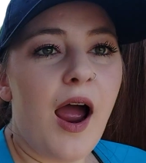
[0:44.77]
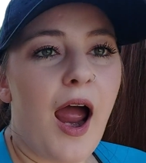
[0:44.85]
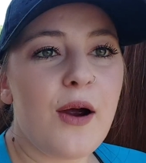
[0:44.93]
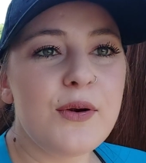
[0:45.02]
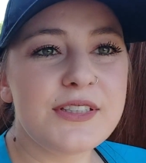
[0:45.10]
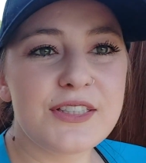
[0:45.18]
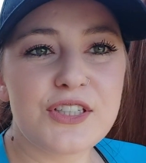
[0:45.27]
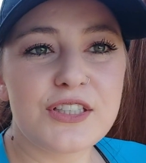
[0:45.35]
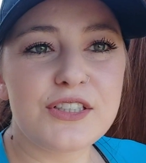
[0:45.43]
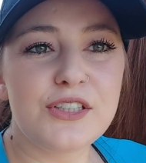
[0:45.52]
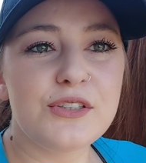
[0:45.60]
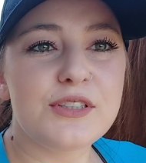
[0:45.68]
I always
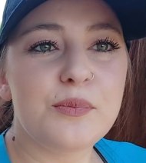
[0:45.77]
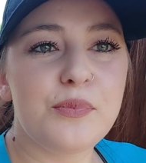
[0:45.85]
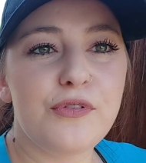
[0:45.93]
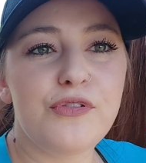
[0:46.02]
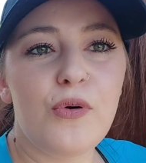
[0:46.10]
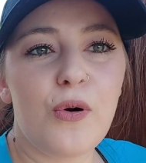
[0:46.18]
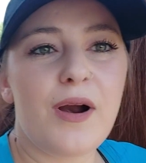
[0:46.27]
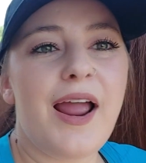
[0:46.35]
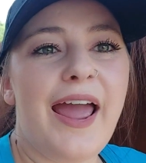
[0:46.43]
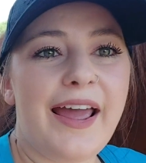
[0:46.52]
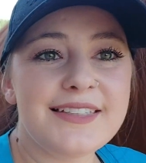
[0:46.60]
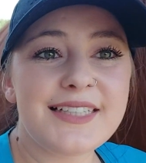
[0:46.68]
suggest to use it before
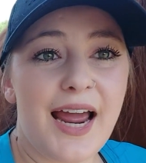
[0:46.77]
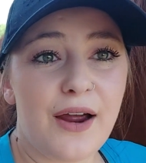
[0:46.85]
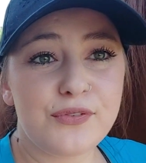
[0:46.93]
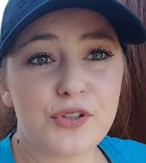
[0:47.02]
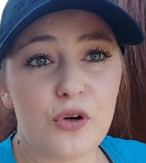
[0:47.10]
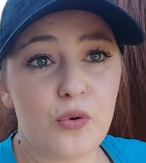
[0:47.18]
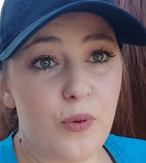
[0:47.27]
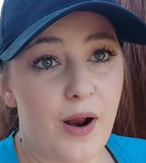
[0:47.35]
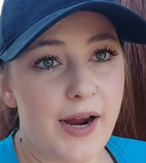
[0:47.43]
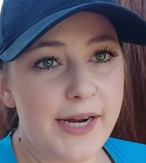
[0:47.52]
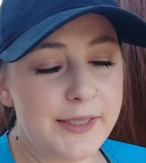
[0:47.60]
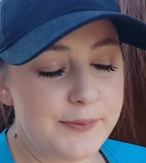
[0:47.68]
and after a
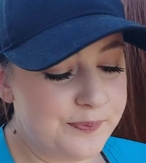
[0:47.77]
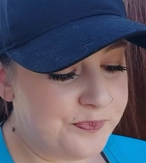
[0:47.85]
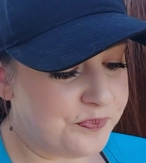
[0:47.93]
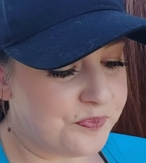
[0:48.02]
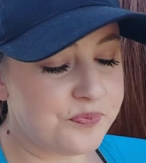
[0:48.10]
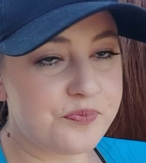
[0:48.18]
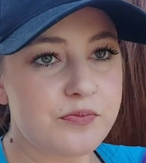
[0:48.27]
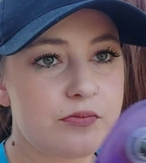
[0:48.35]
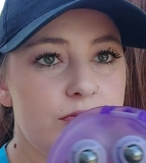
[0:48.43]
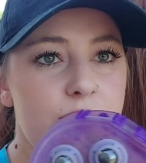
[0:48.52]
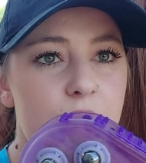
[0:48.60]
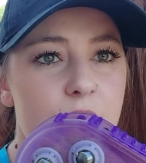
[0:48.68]
ride.
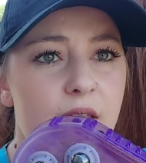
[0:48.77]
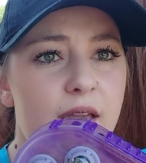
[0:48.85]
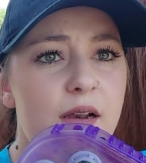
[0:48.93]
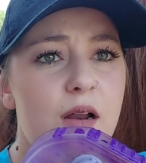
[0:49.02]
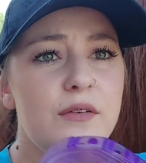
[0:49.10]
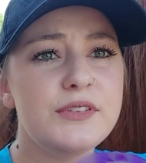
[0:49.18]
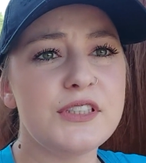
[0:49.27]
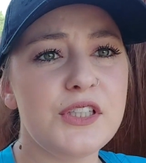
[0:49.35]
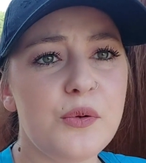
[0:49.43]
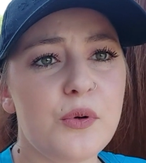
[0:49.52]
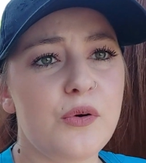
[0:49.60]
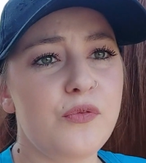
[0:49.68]
And obviously
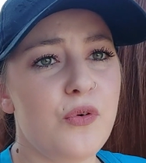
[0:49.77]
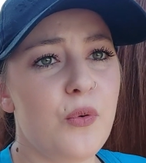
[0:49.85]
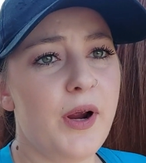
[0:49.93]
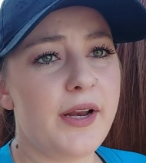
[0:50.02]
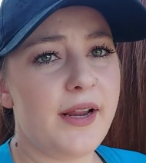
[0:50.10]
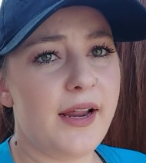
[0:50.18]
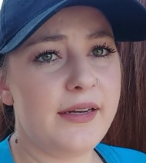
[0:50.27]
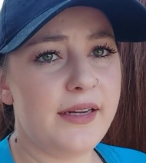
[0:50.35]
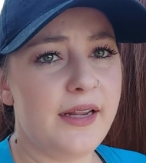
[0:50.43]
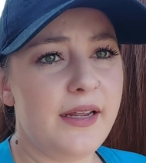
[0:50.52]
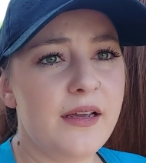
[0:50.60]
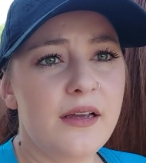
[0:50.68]
you want to avoid
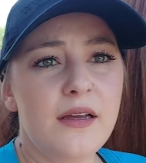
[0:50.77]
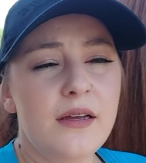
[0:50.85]
any,